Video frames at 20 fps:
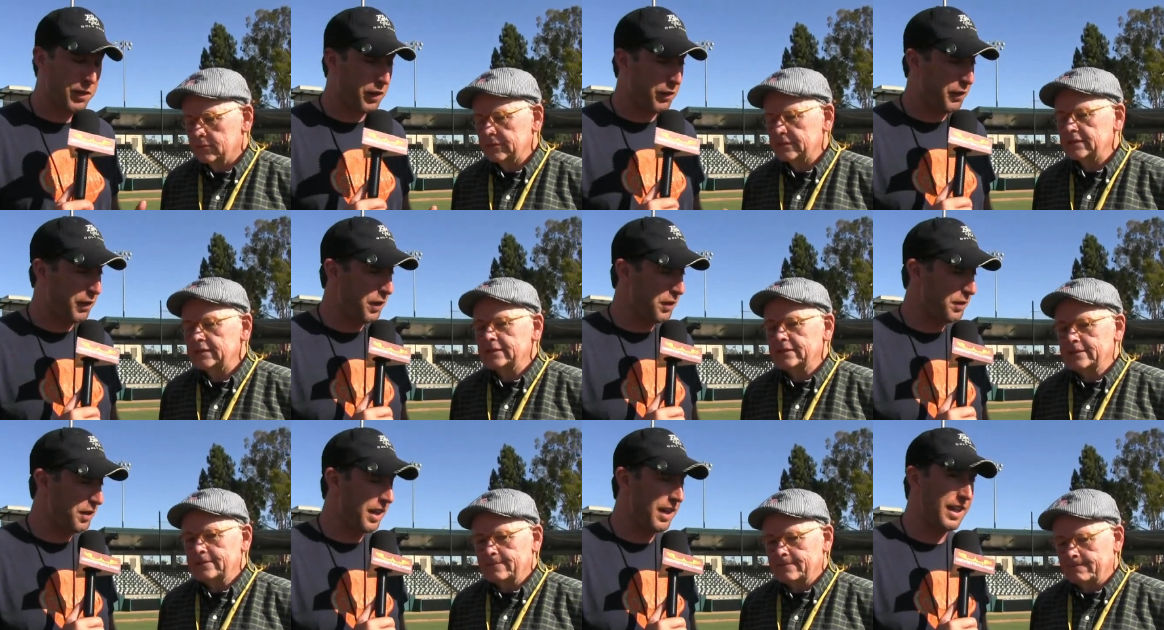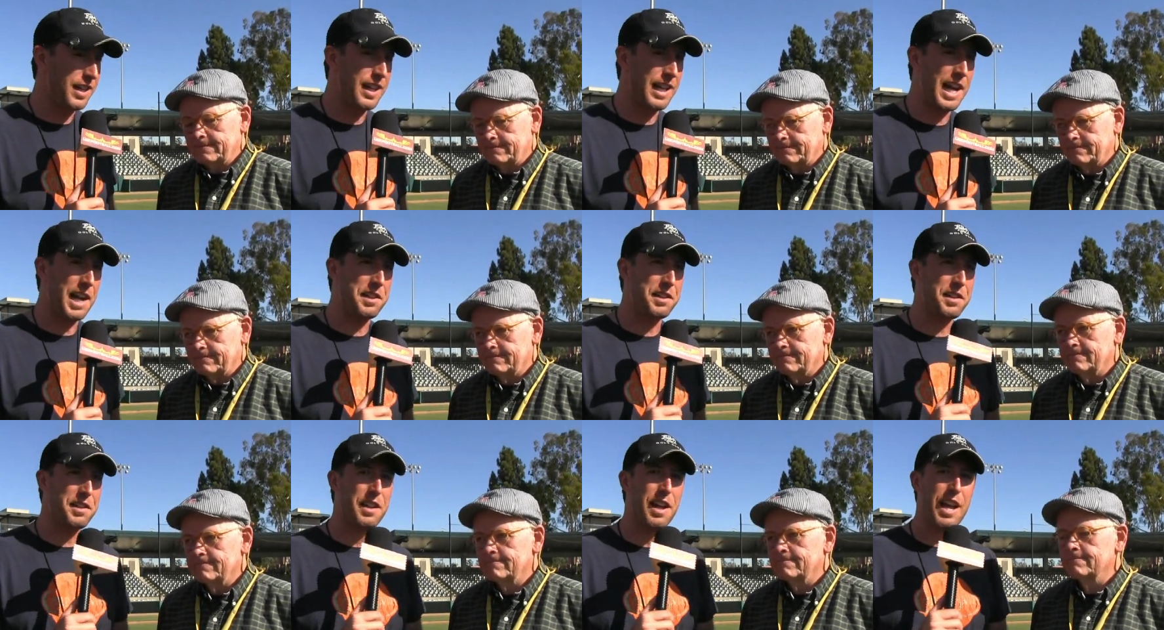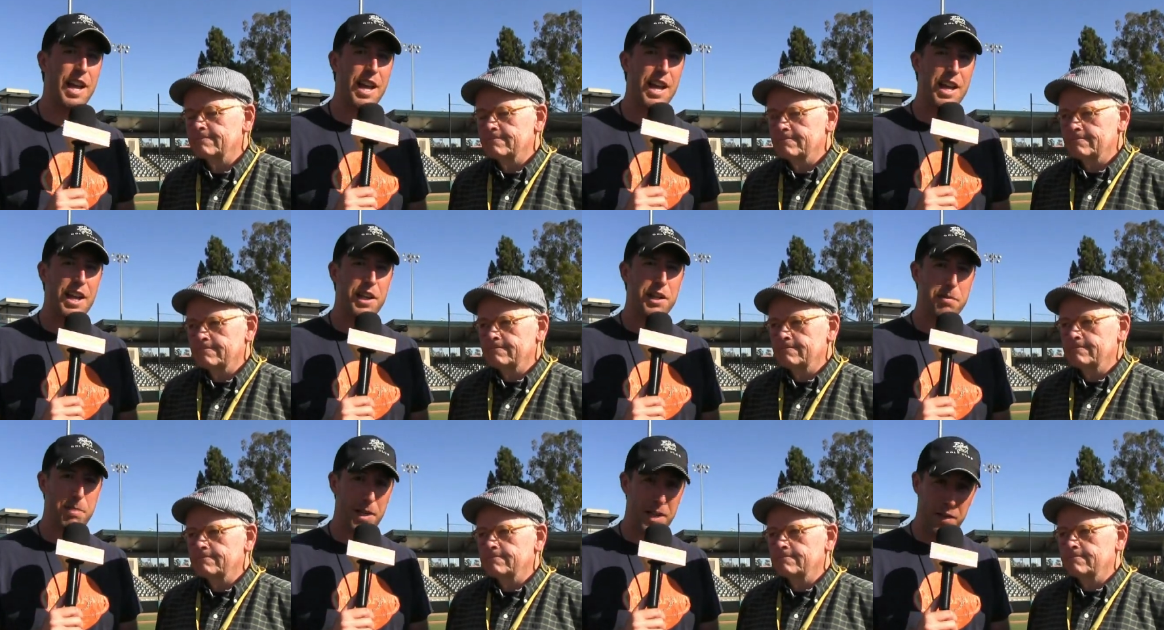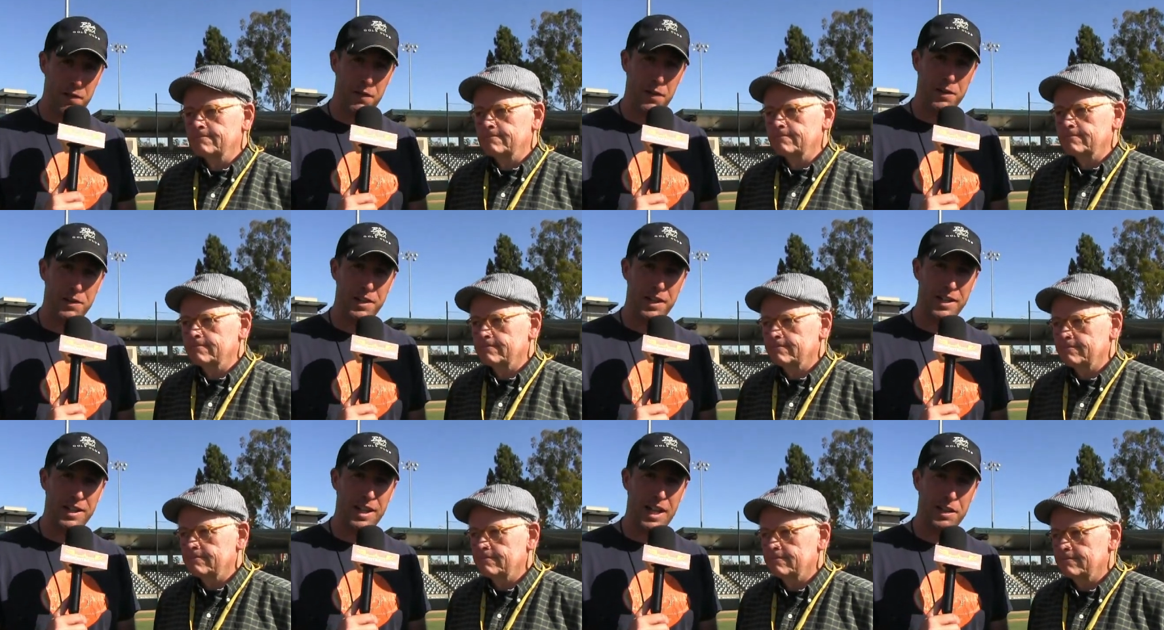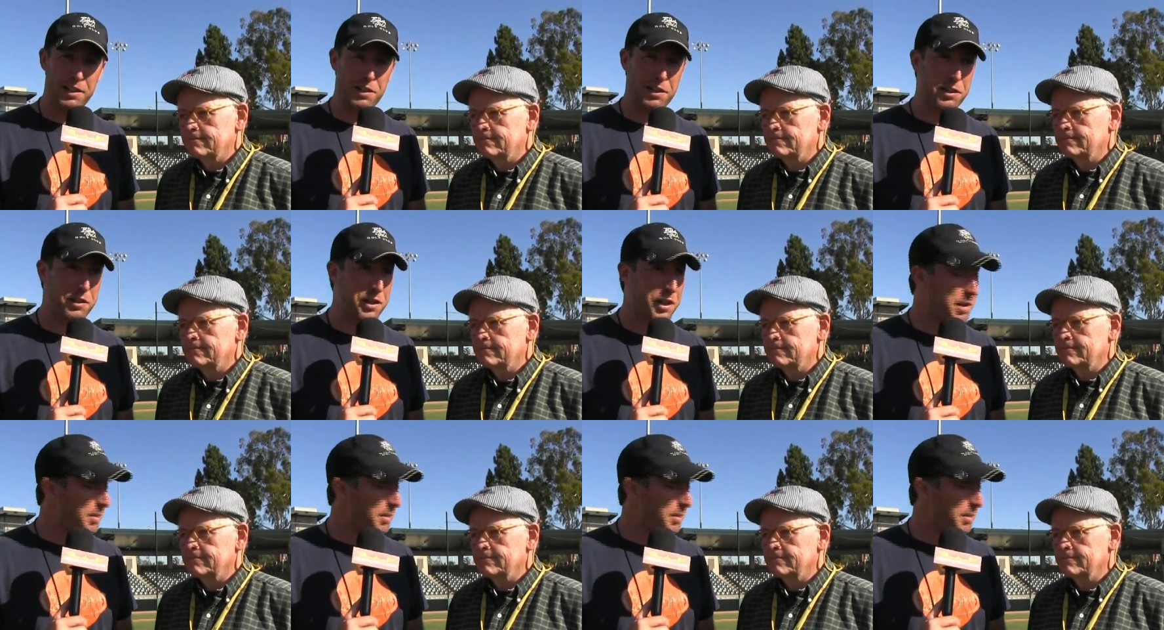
Speaker 1: for the first mm-hmm. day of classes Speaking of first day of classes, there's